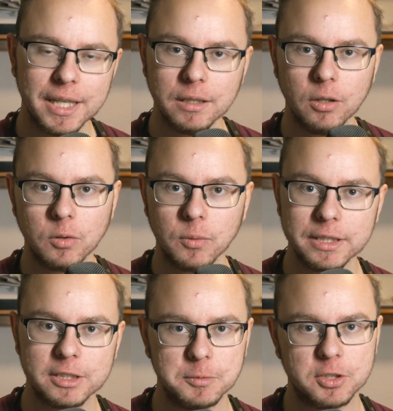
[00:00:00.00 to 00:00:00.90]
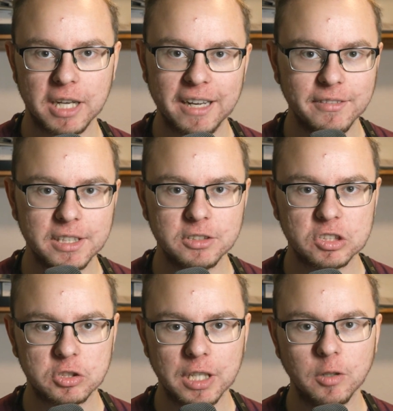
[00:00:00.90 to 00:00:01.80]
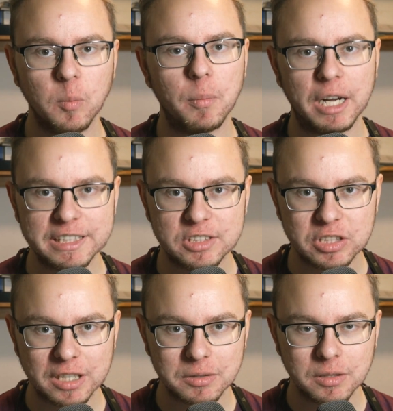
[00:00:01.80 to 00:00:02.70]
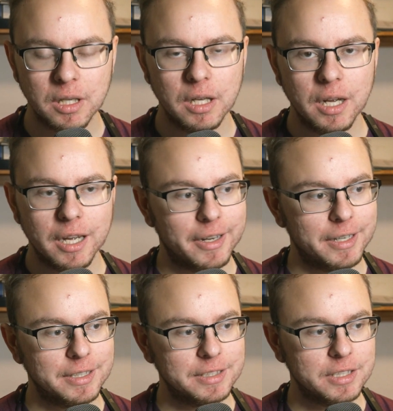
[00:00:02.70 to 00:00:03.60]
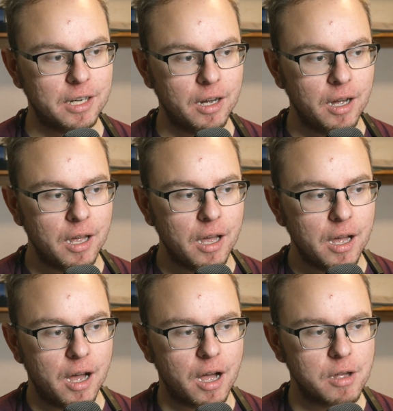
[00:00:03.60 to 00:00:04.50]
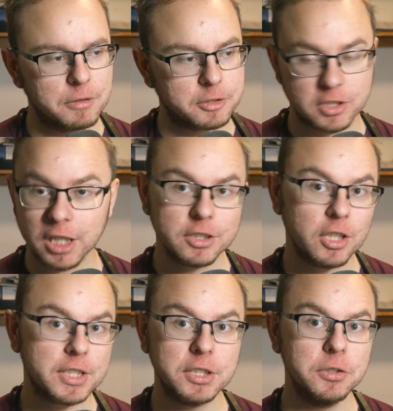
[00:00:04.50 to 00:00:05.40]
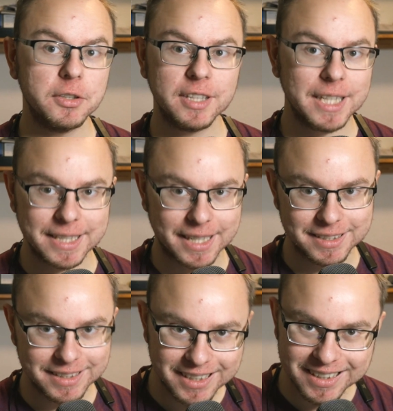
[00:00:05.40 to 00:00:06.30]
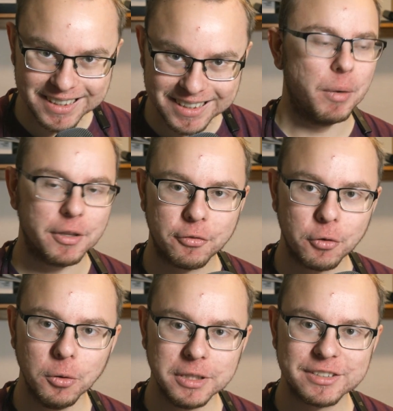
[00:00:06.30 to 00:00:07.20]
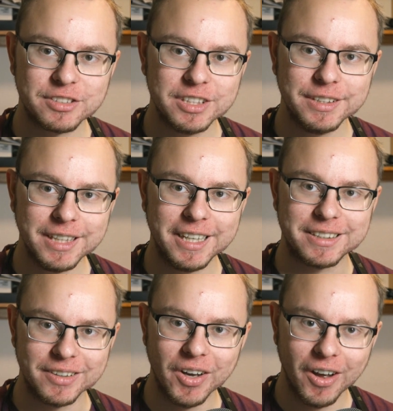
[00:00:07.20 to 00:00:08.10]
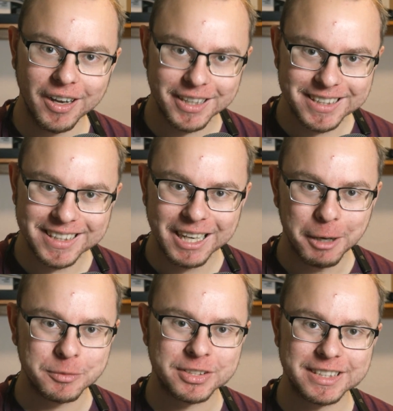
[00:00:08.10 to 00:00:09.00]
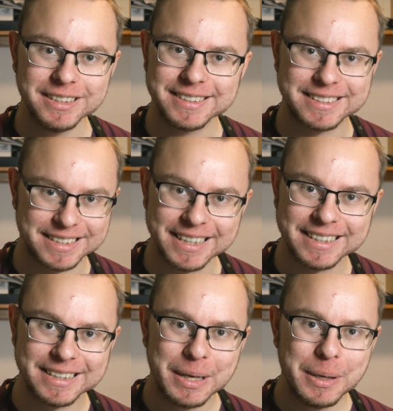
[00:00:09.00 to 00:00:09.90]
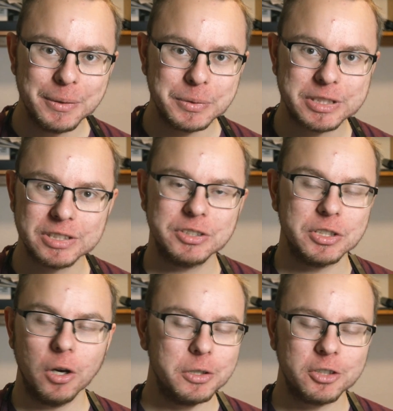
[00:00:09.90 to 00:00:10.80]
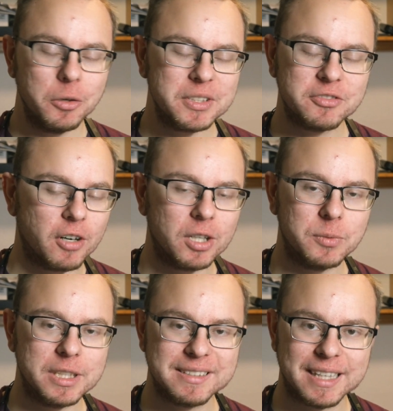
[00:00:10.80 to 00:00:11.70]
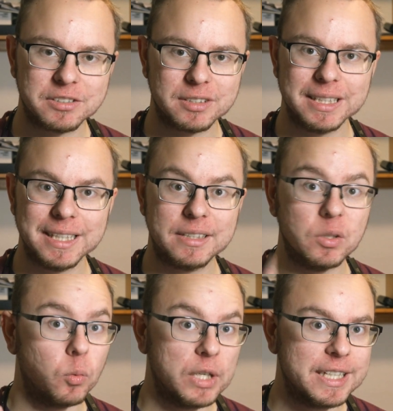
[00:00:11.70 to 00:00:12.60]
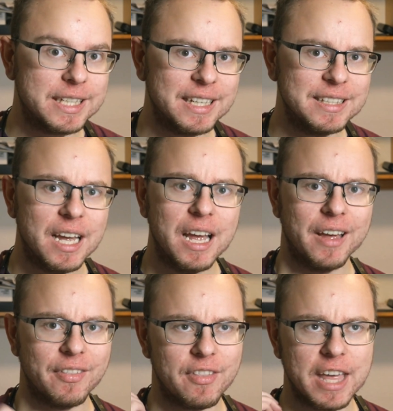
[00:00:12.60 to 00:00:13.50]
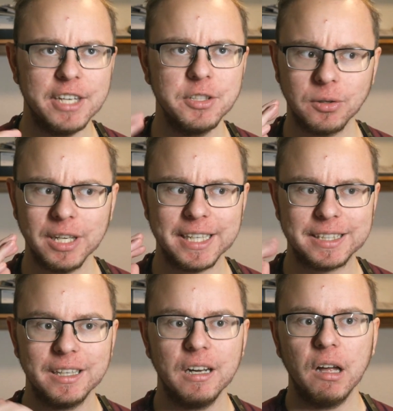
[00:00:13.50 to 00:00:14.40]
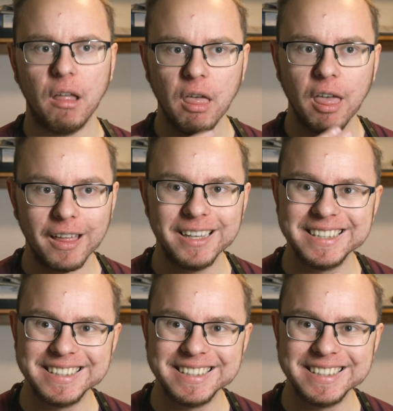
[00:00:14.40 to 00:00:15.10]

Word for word: Hello and welcome to Anden's channel, my channel, and it's another Doctor Who thing again. My throat is still like, ugh, I'm still sick, which is, you know, it's always fun when it's actually like the weekend, and then you're like, ugh.